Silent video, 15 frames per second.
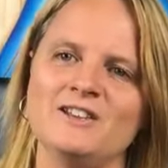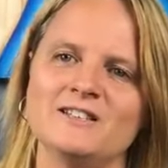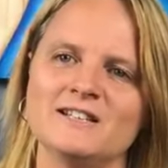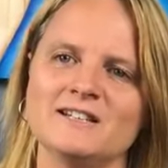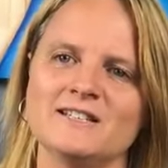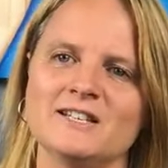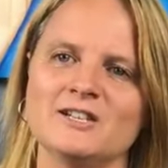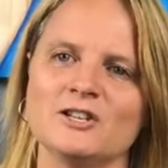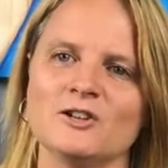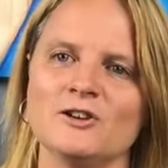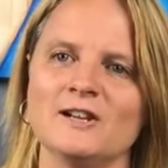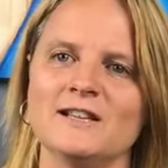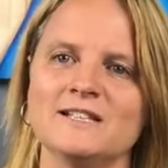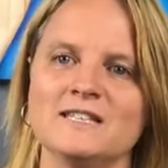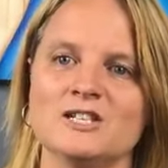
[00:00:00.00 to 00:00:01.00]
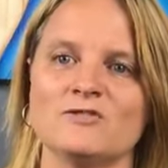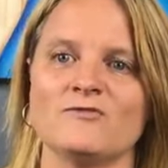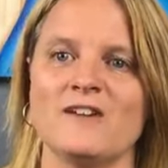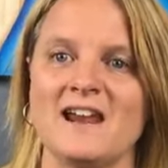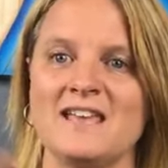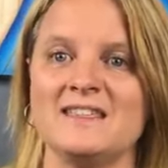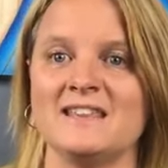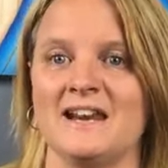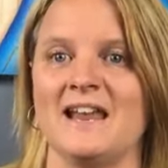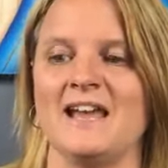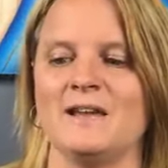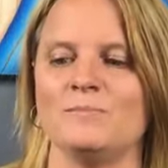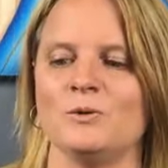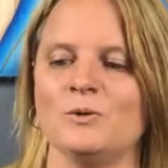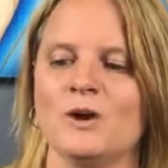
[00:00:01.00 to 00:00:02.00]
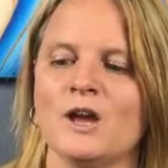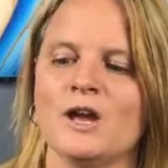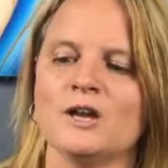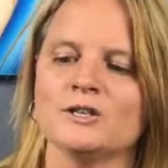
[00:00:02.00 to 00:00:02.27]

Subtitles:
use an essential oil is to read the label.